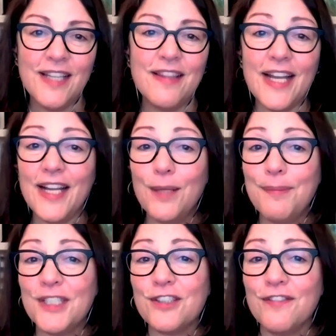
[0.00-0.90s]
that help
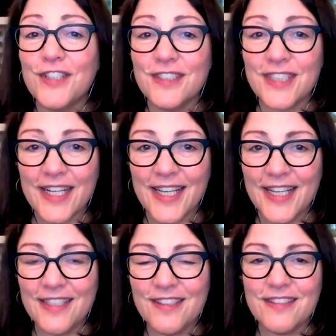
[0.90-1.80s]
us over
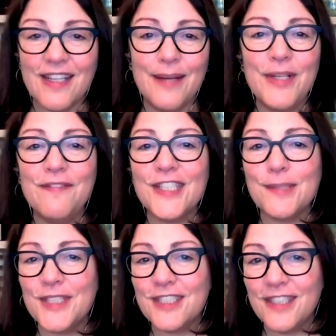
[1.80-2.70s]
decades um,
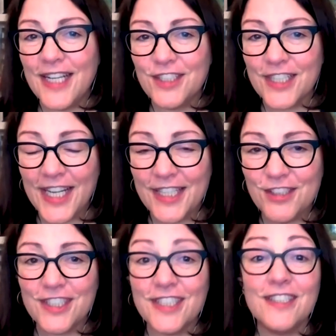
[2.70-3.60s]
investments in
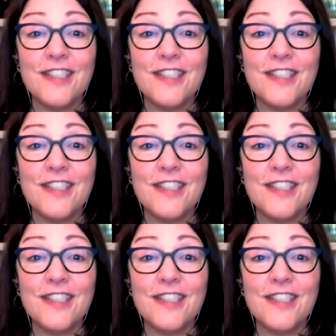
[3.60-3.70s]
education,